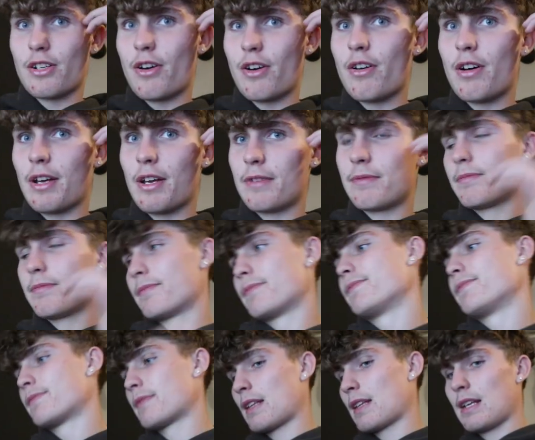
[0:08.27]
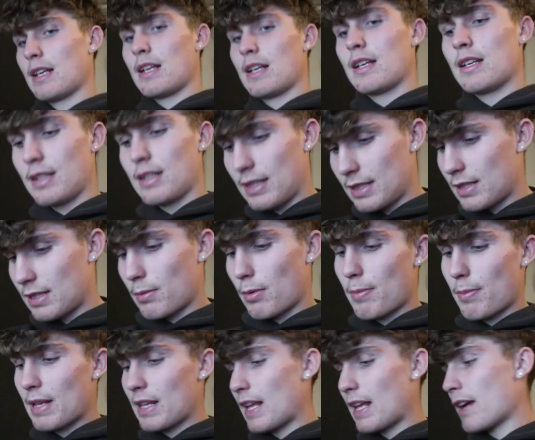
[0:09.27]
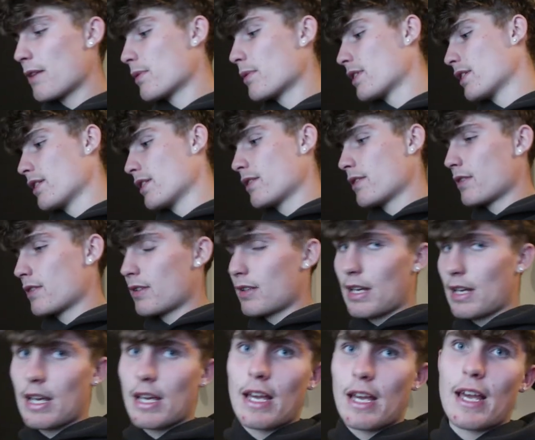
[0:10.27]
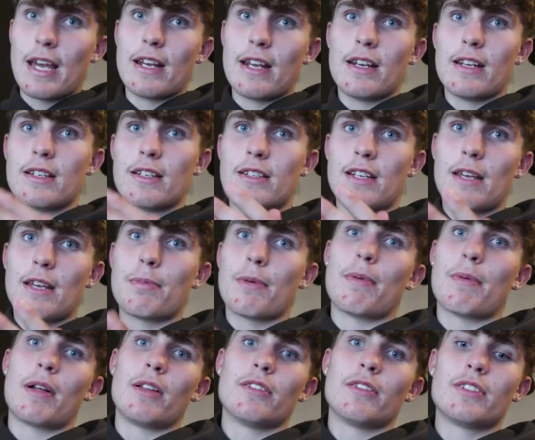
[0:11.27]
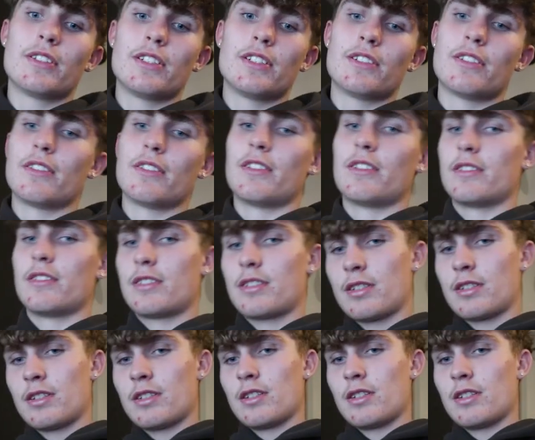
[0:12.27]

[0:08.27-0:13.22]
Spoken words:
night. Yes, I'm a bit late with it, and deep apologies to yous,